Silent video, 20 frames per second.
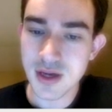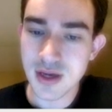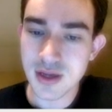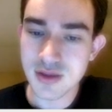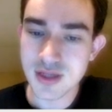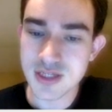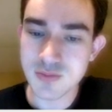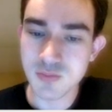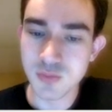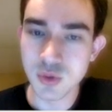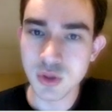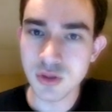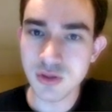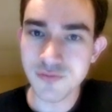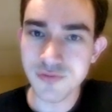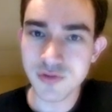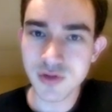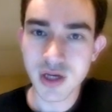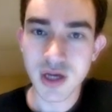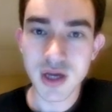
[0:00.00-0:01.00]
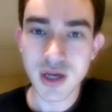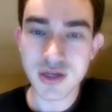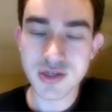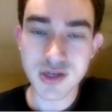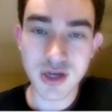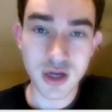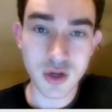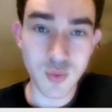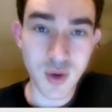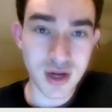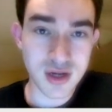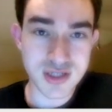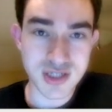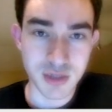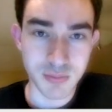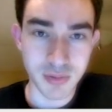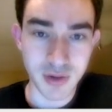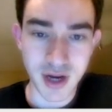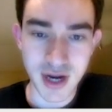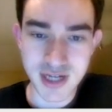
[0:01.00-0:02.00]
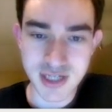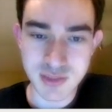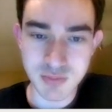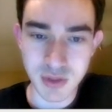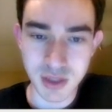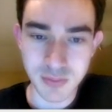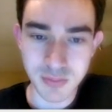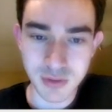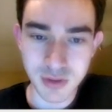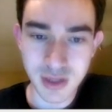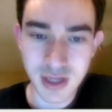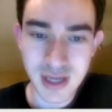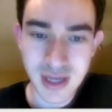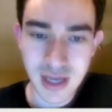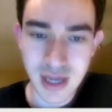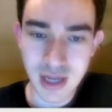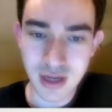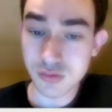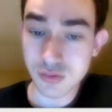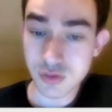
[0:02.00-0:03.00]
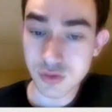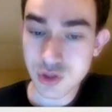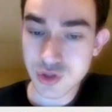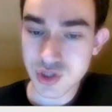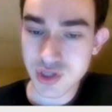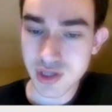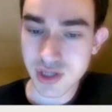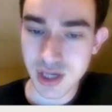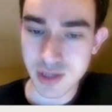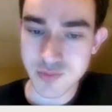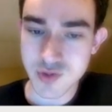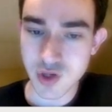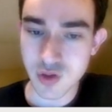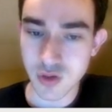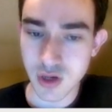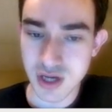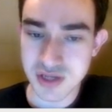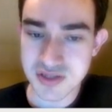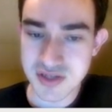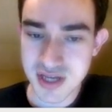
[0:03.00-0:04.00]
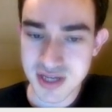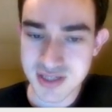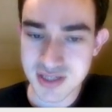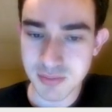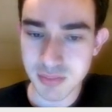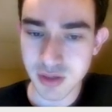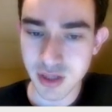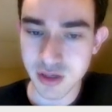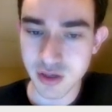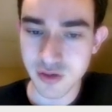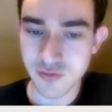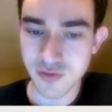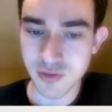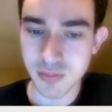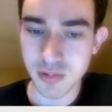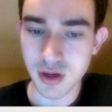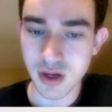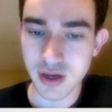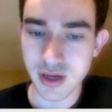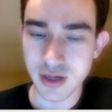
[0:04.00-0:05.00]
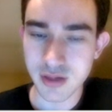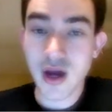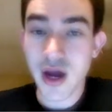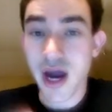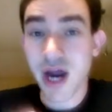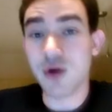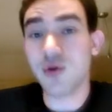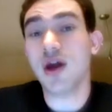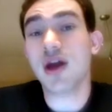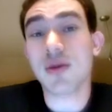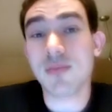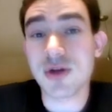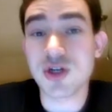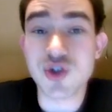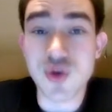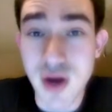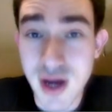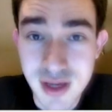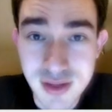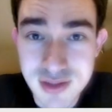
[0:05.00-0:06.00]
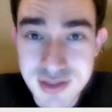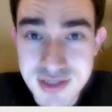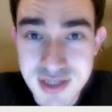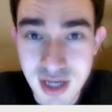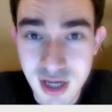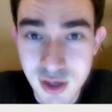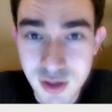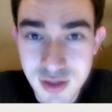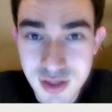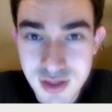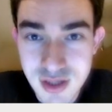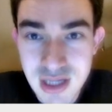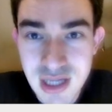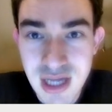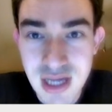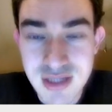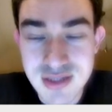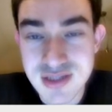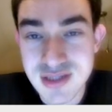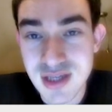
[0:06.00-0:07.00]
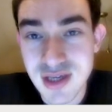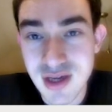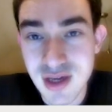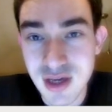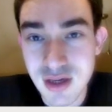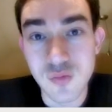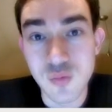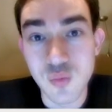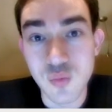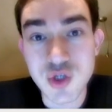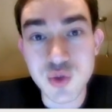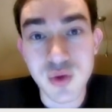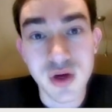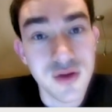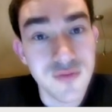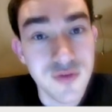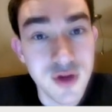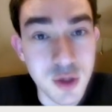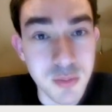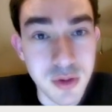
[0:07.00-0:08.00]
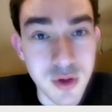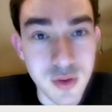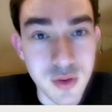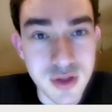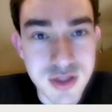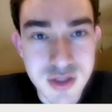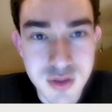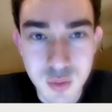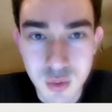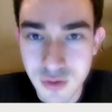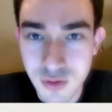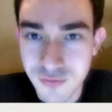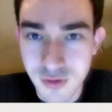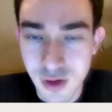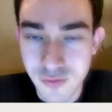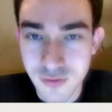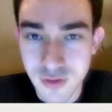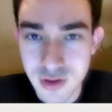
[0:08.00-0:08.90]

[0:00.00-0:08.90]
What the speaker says: this move is a good way to surprise people, and it usually comes across as a blunder of a pawn. I recommend trying this out and seeing which one of your opponents will fall for